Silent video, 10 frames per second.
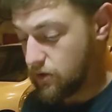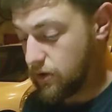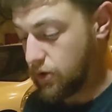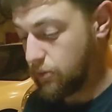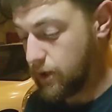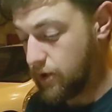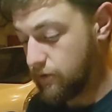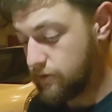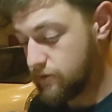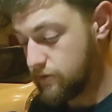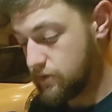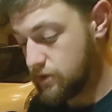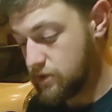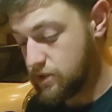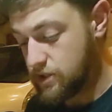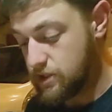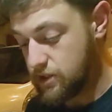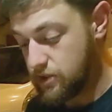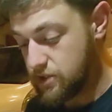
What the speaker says: little